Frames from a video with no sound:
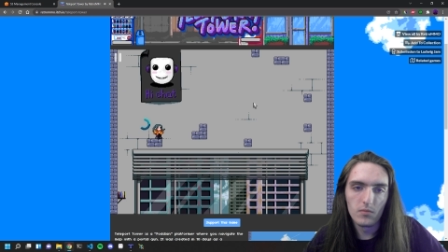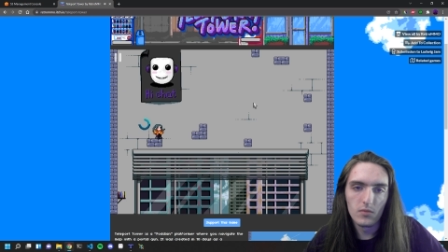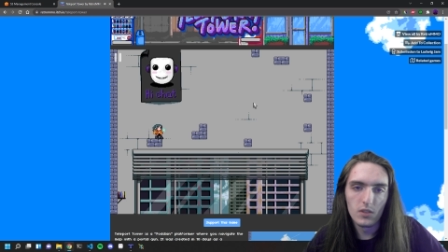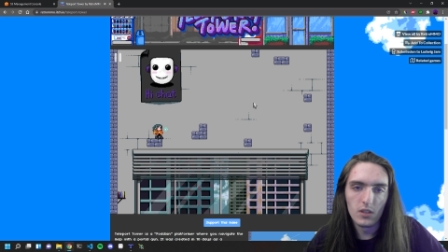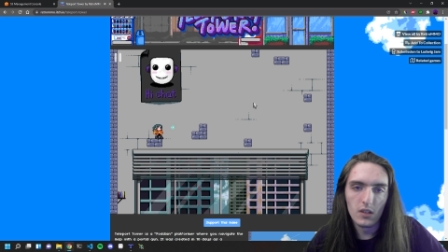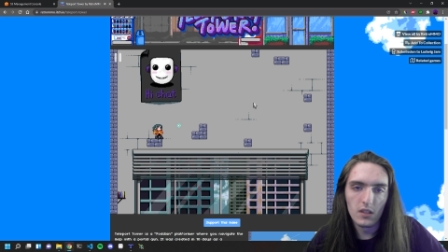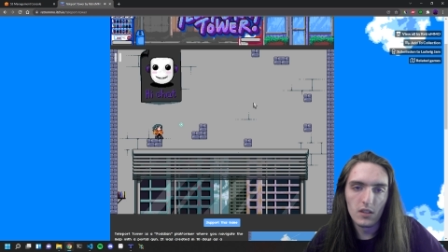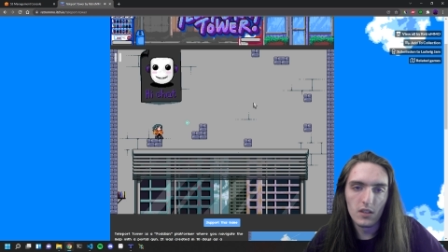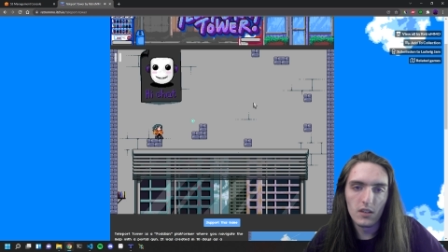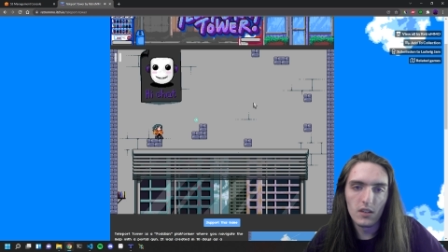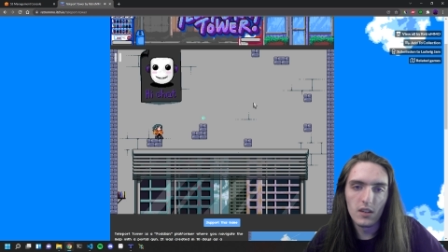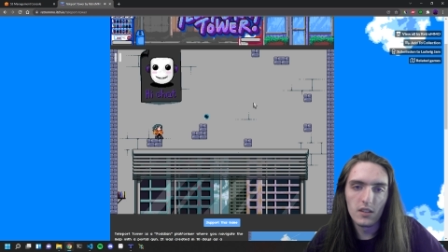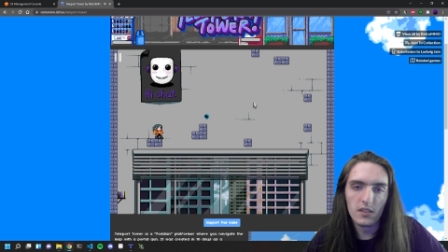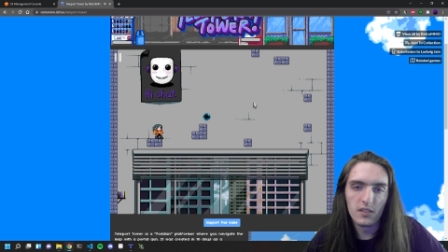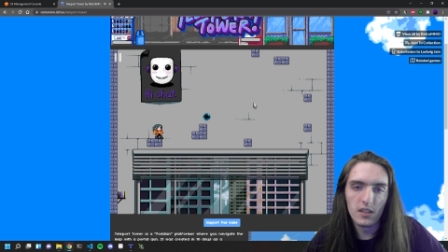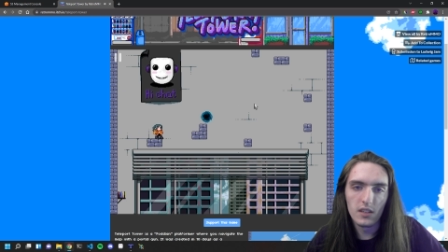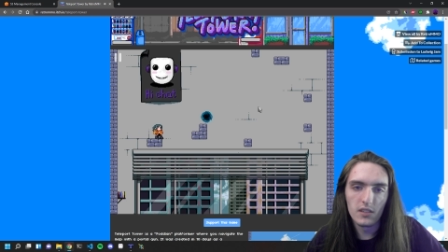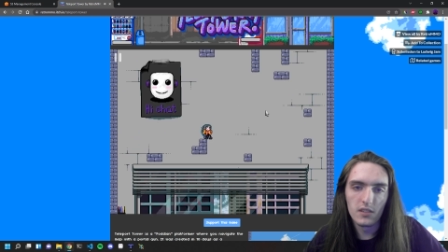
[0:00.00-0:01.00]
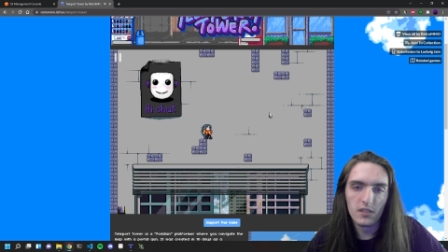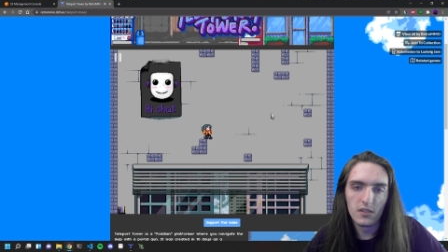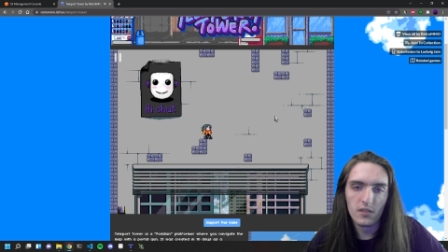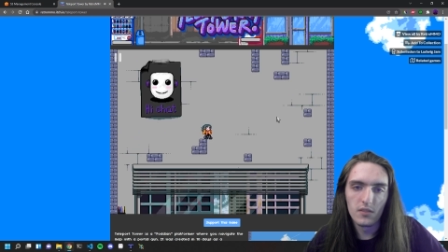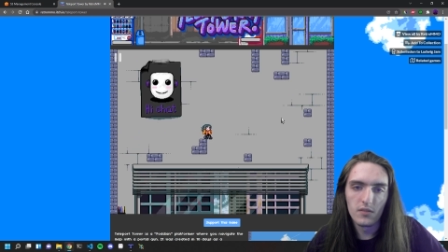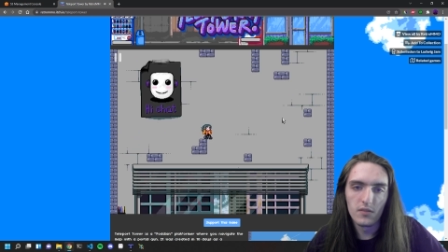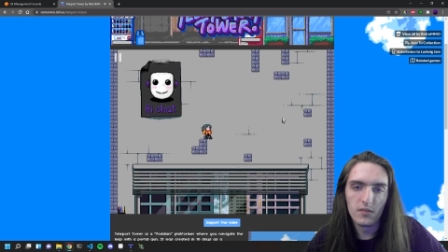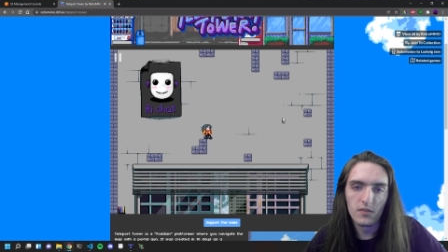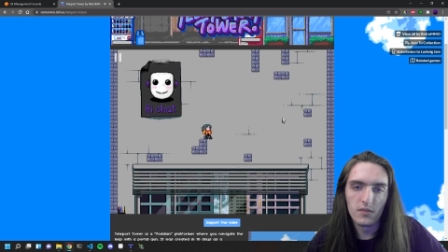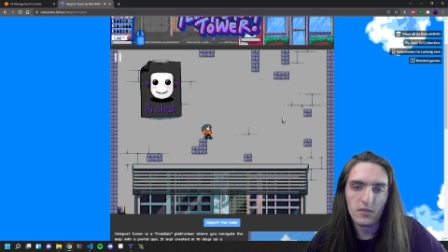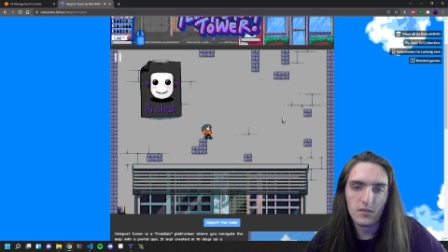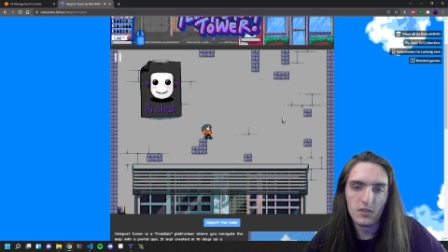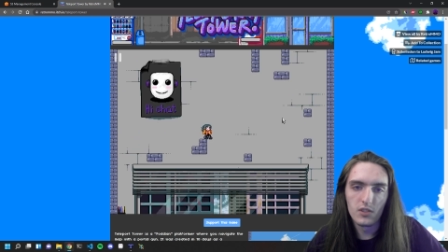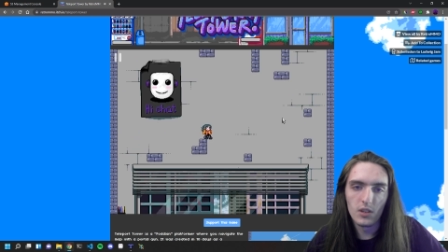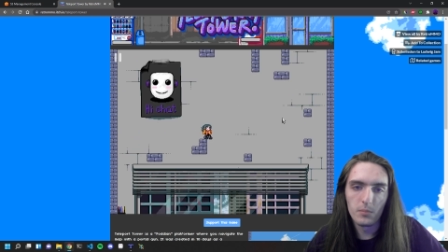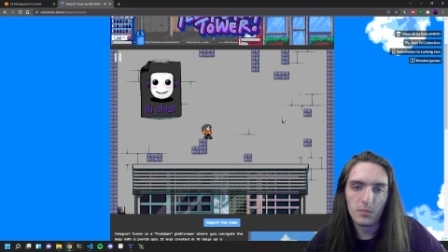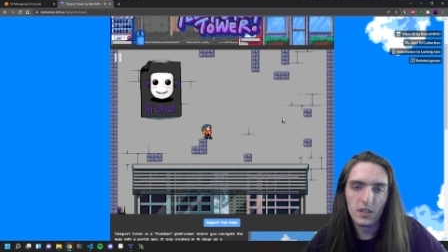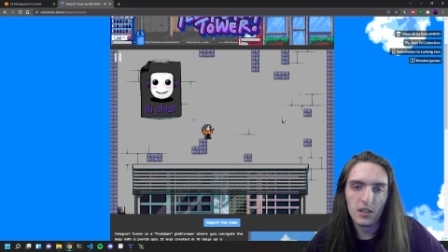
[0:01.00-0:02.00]
took the context of
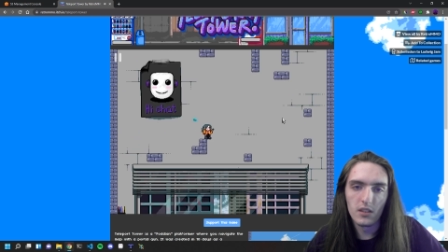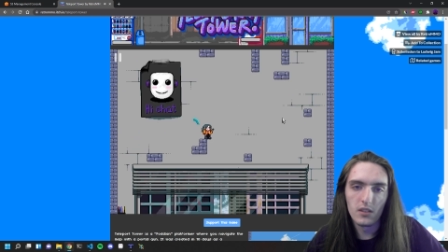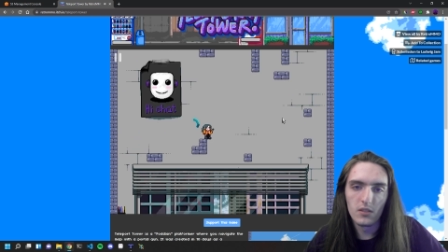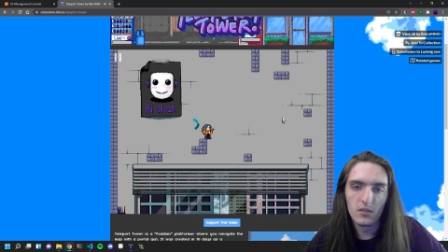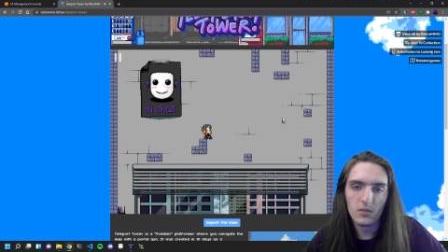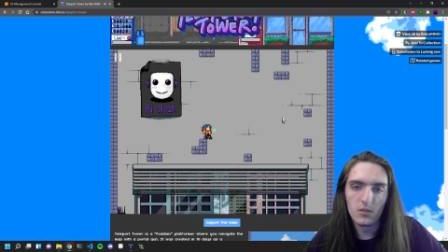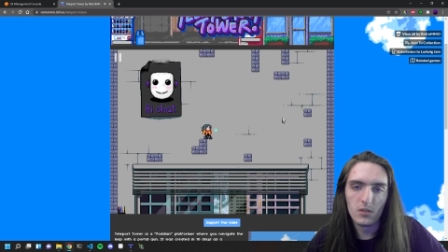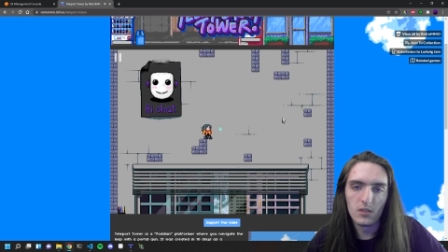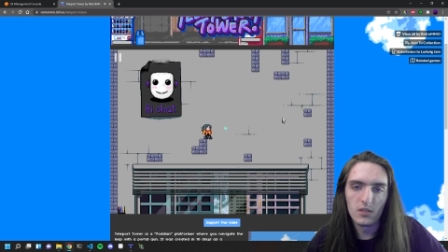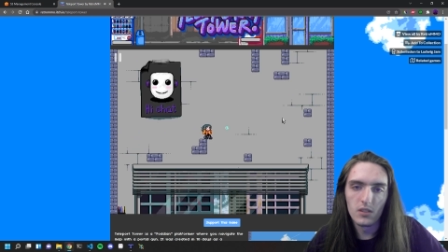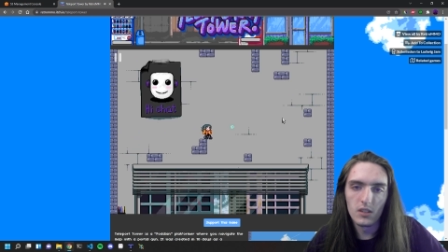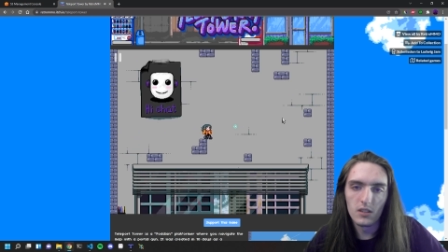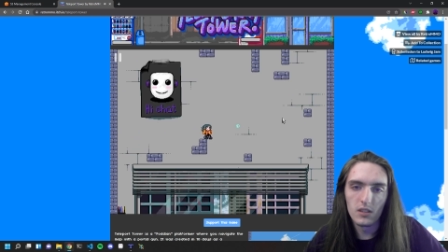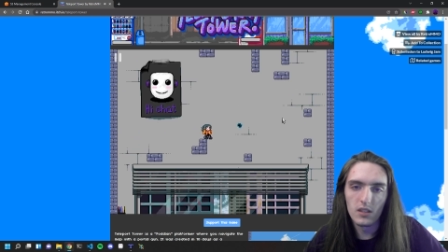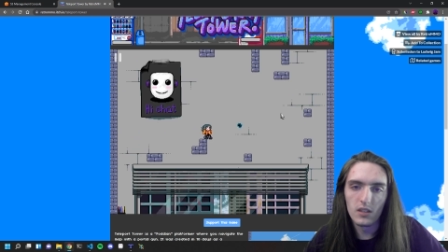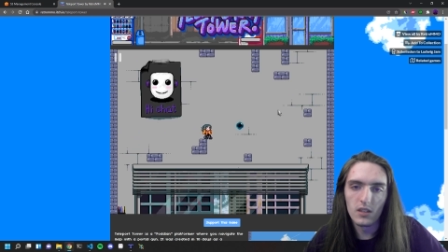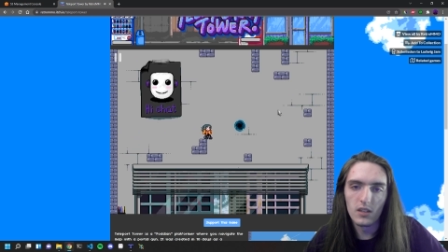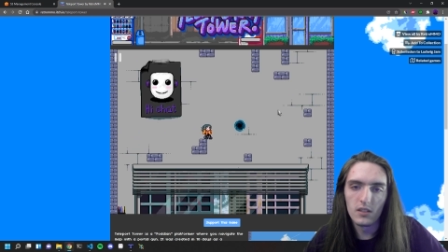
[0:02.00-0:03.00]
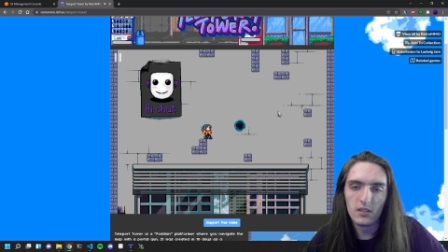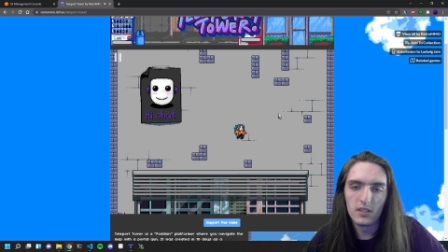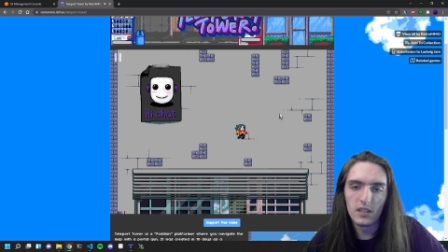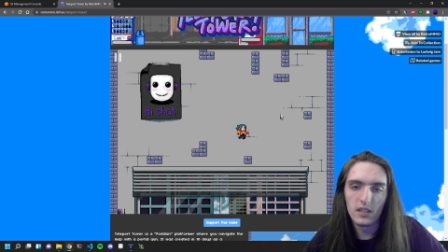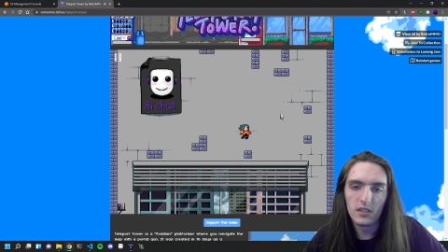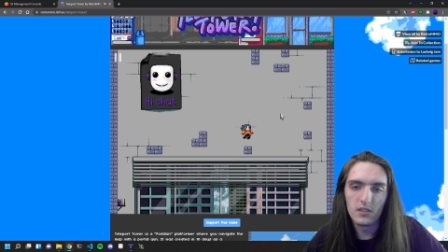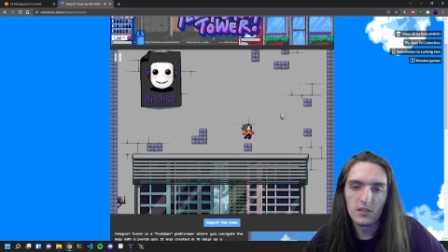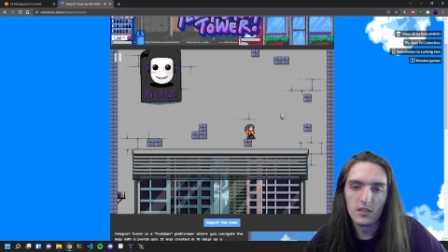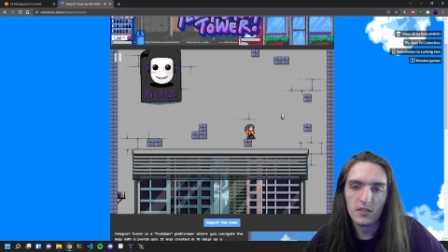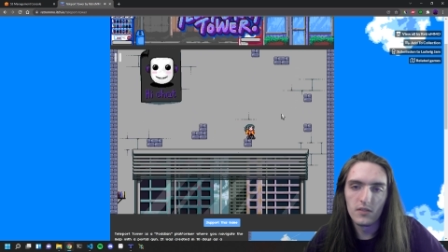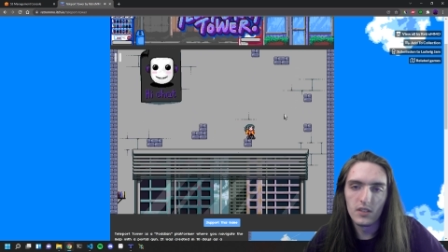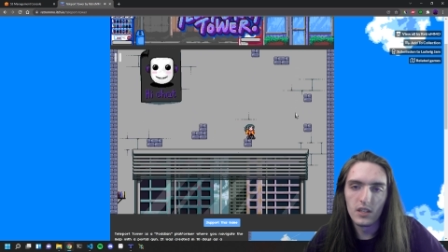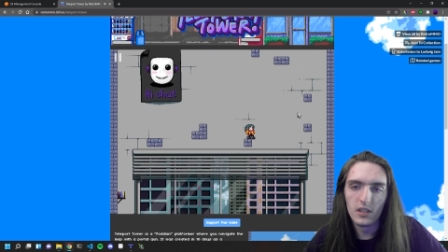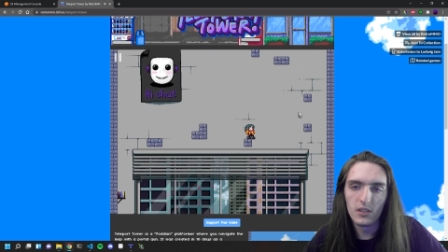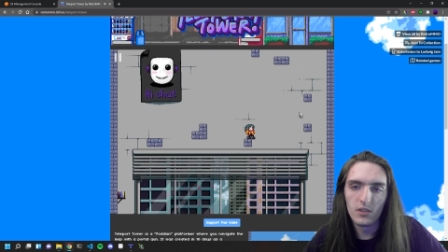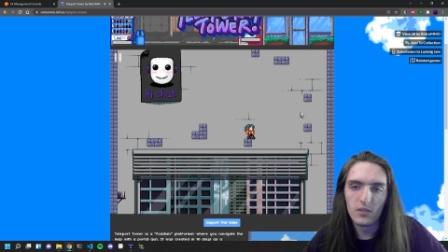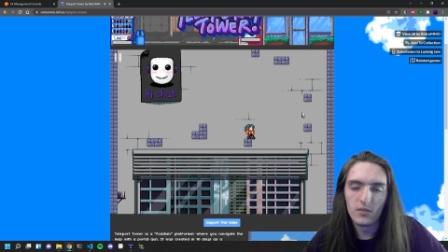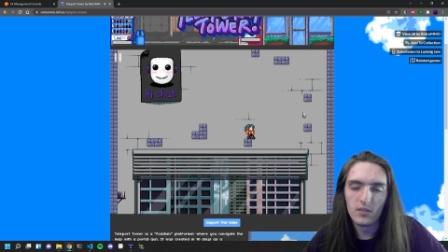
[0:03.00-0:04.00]
Jump King, or took the context of
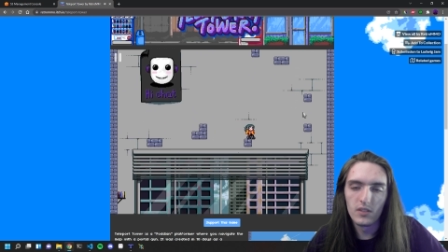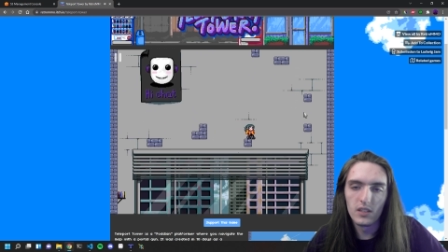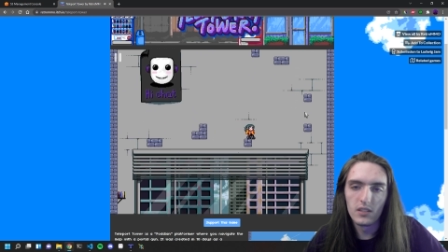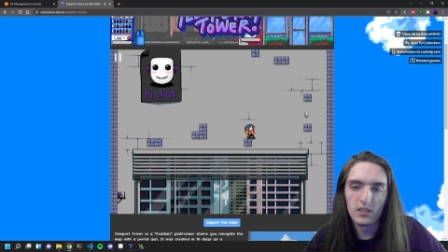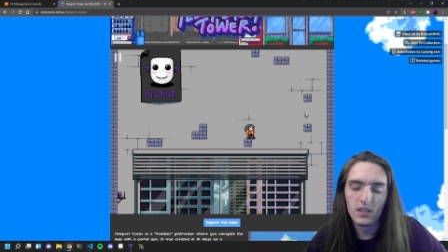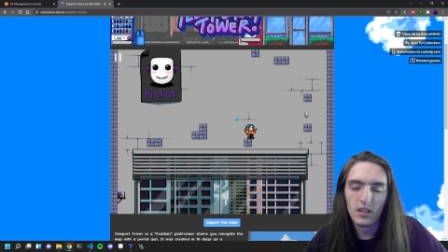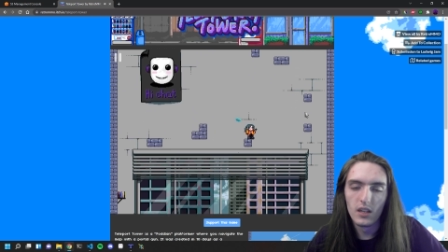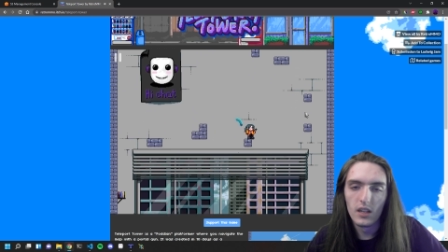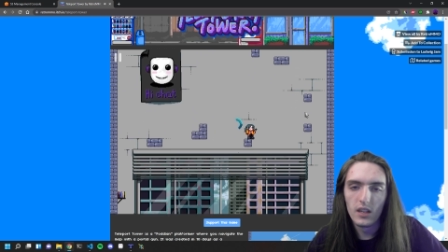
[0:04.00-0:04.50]
getting over it,